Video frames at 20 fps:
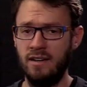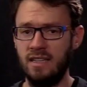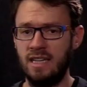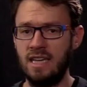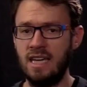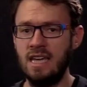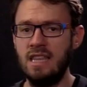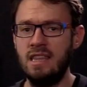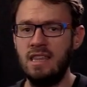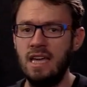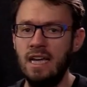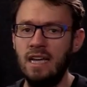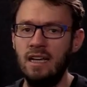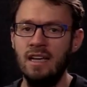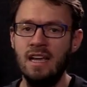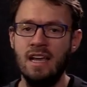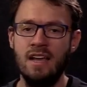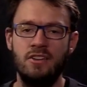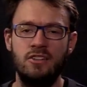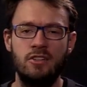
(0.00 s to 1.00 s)
And the key
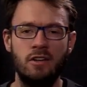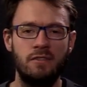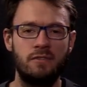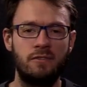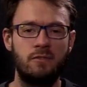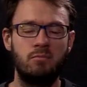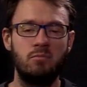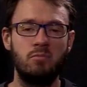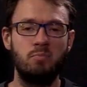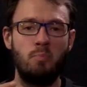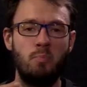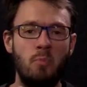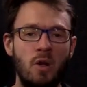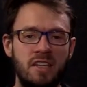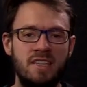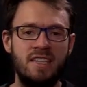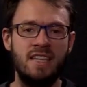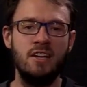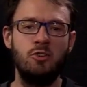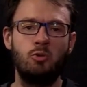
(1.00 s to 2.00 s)
thing, sort of
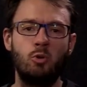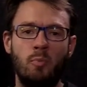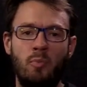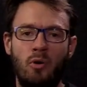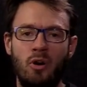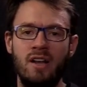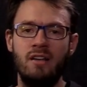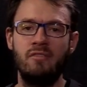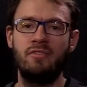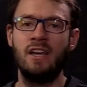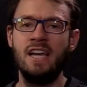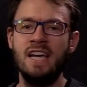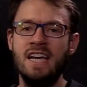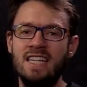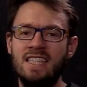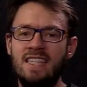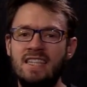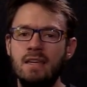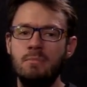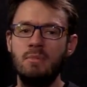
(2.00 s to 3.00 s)
a central point of
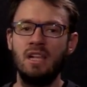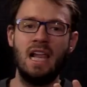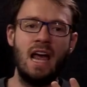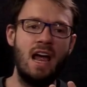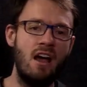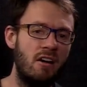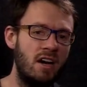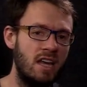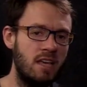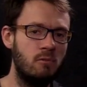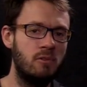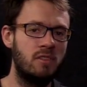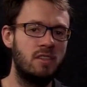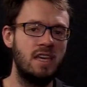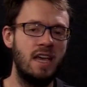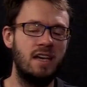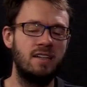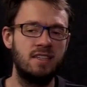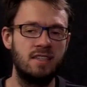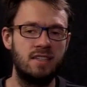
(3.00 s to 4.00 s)
similarity with
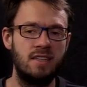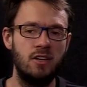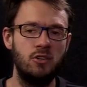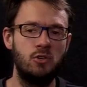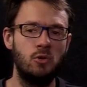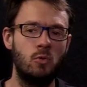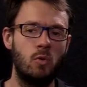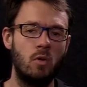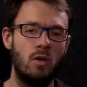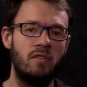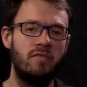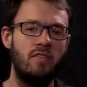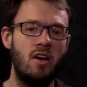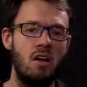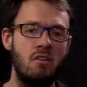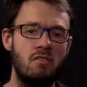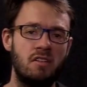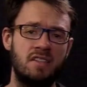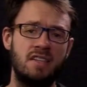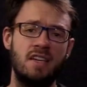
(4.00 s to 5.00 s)
the existential
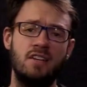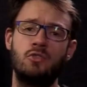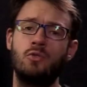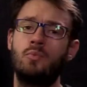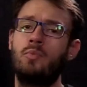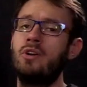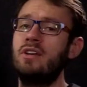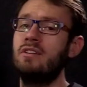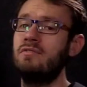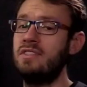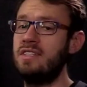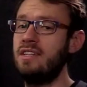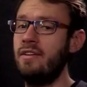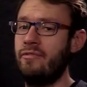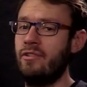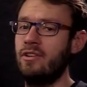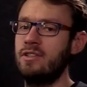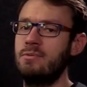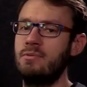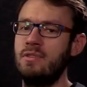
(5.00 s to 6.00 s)
quantifier and a central point of
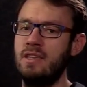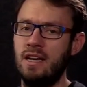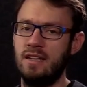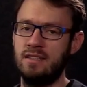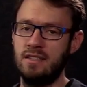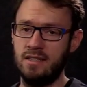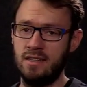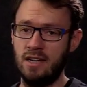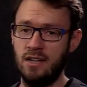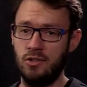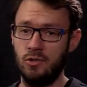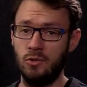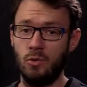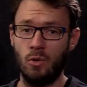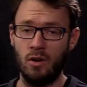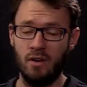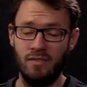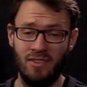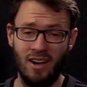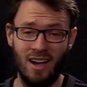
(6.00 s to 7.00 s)
difference with the existential
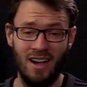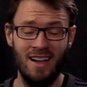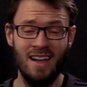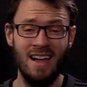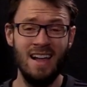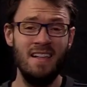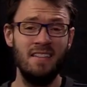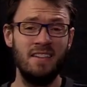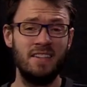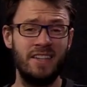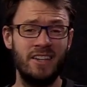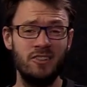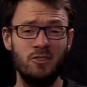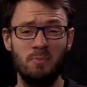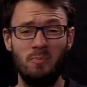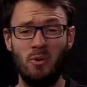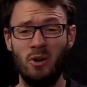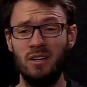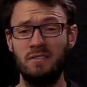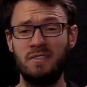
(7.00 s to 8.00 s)
quantifier. The
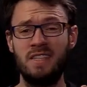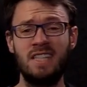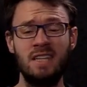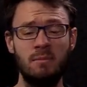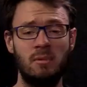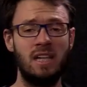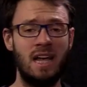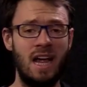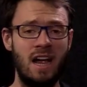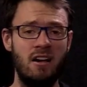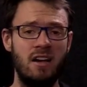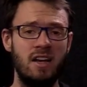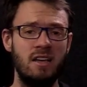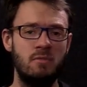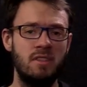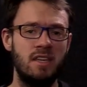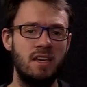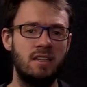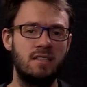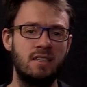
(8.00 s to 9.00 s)
central point of similarity
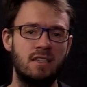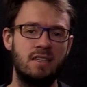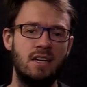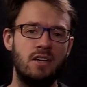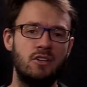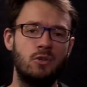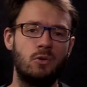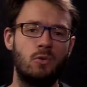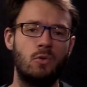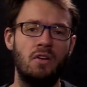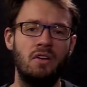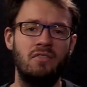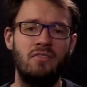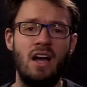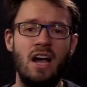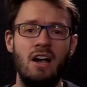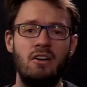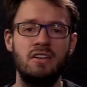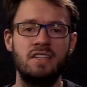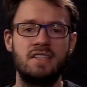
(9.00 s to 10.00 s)
with the existential
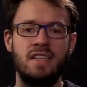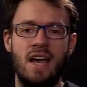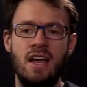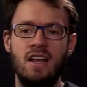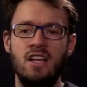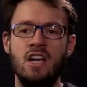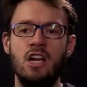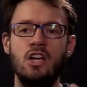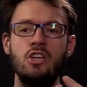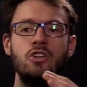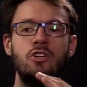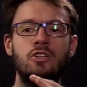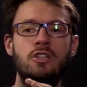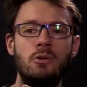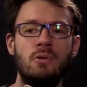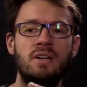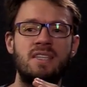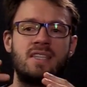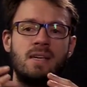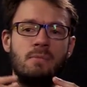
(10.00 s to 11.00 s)
quantifier is that you
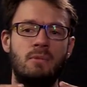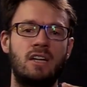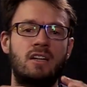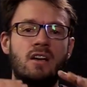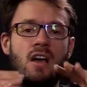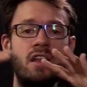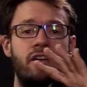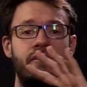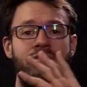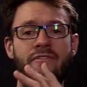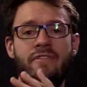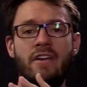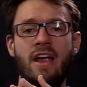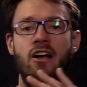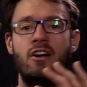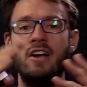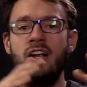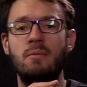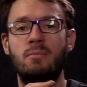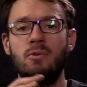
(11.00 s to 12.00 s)
do a similar kind of
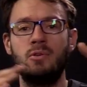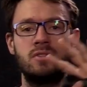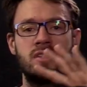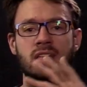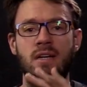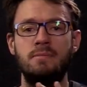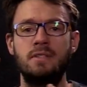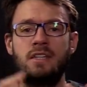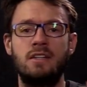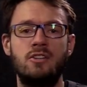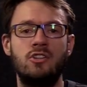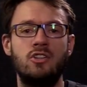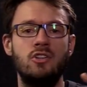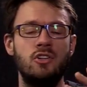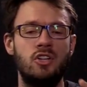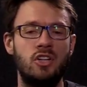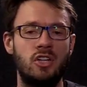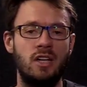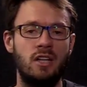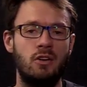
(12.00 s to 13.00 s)
variable
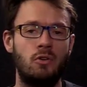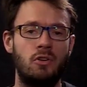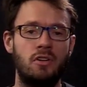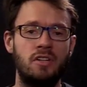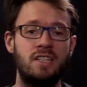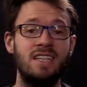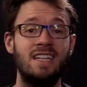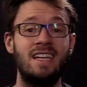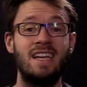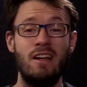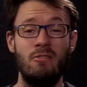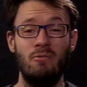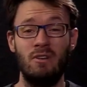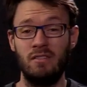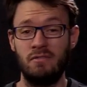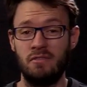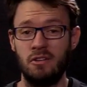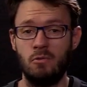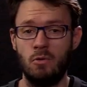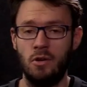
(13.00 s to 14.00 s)
substitution in order to get
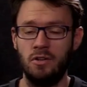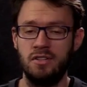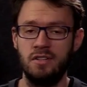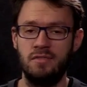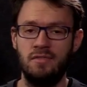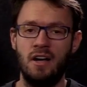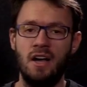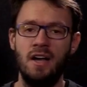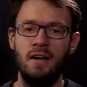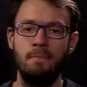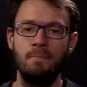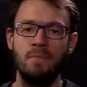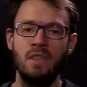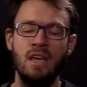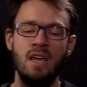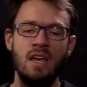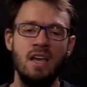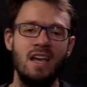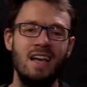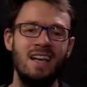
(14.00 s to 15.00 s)
rid of the quantifier.
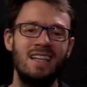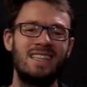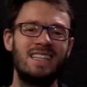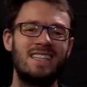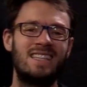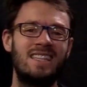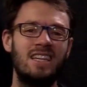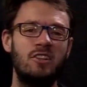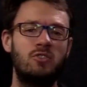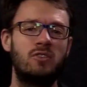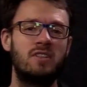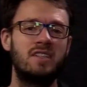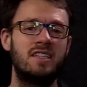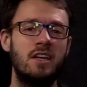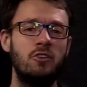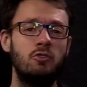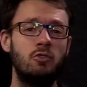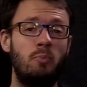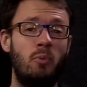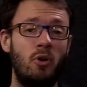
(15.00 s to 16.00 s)
The
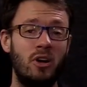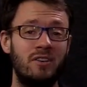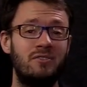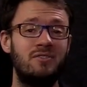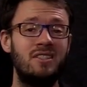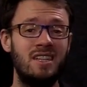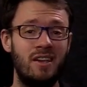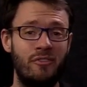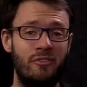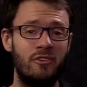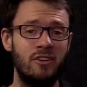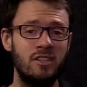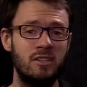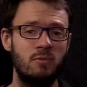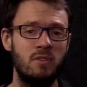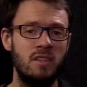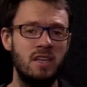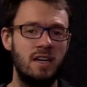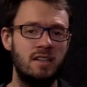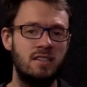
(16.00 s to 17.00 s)
central point of
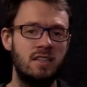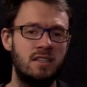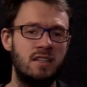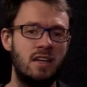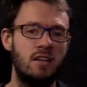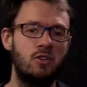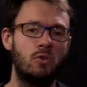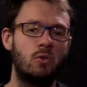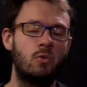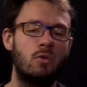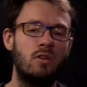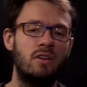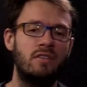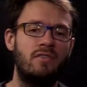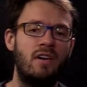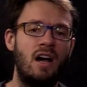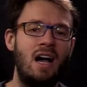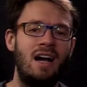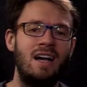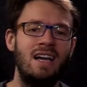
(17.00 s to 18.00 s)
difference with the existential
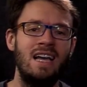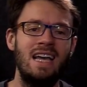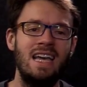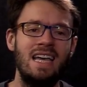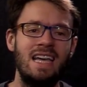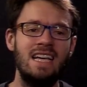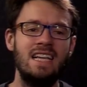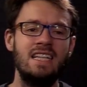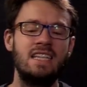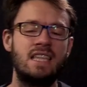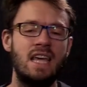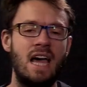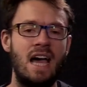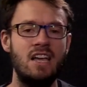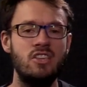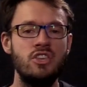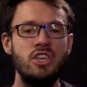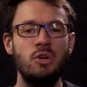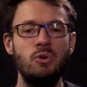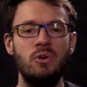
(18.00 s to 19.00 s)
quantifier is
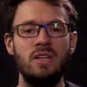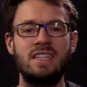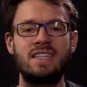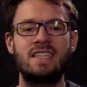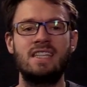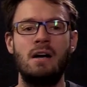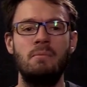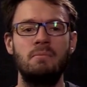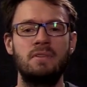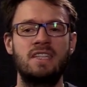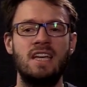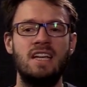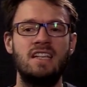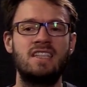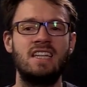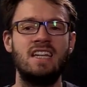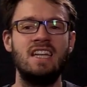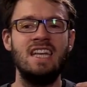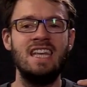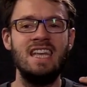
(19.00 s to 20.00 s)
that you, in some
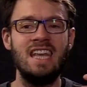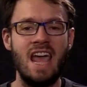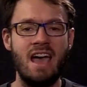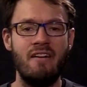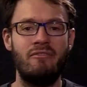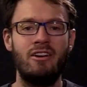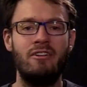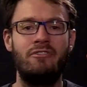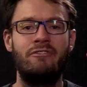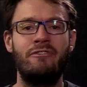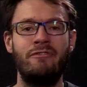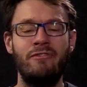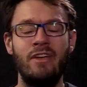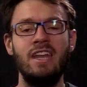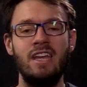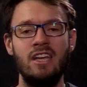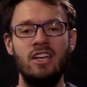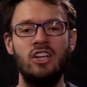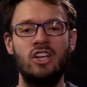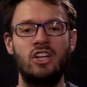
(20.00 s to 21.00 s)
sense, are never
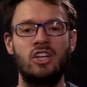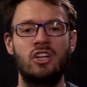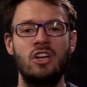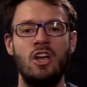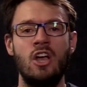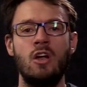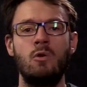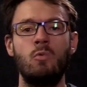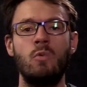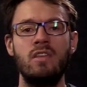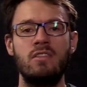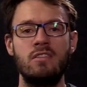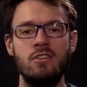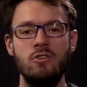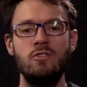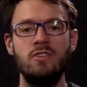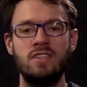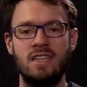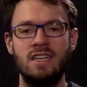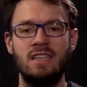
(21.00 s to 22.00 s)
finished with
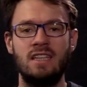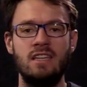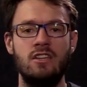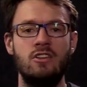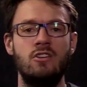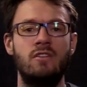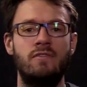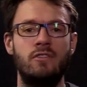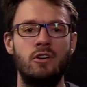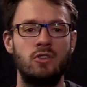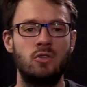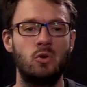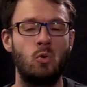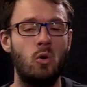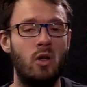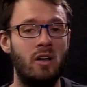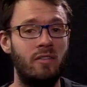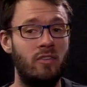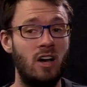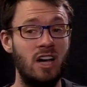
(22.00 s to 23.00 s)
using the universal
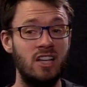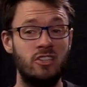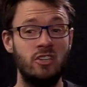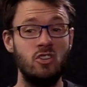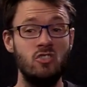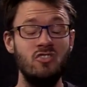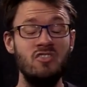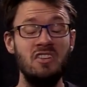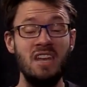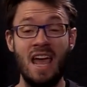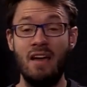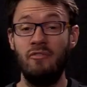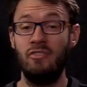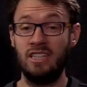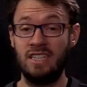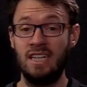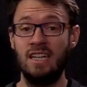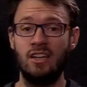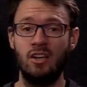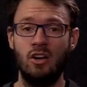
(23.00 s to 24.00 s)
quantifier. So you
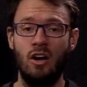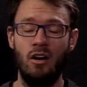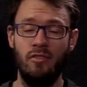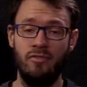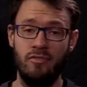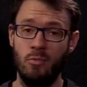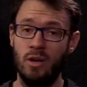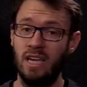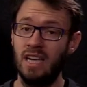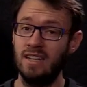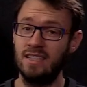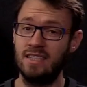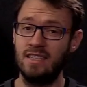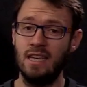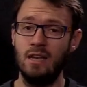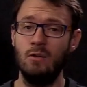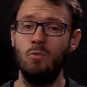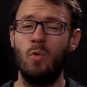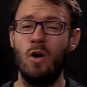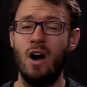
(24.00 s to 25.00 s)
never tick it off. And we're going to
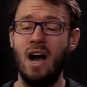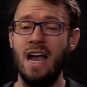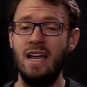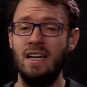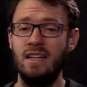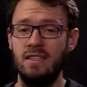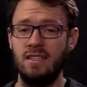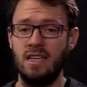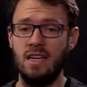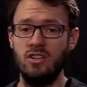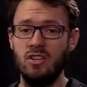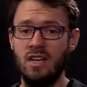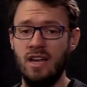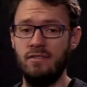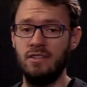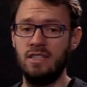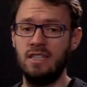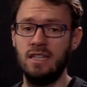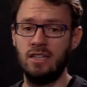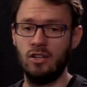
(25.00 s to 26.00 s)
see why it is that you
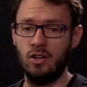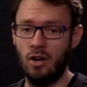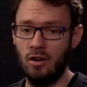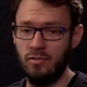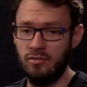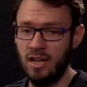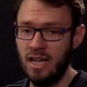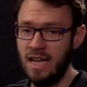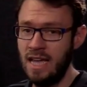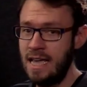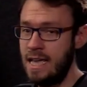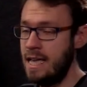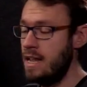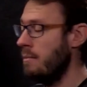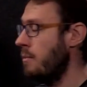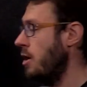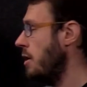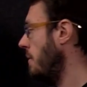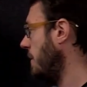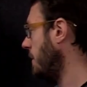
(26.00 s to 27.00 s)
never tick it off in
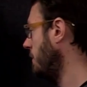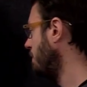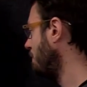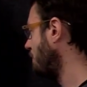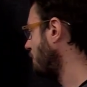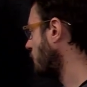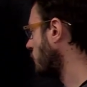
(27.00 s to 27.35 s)
a moment.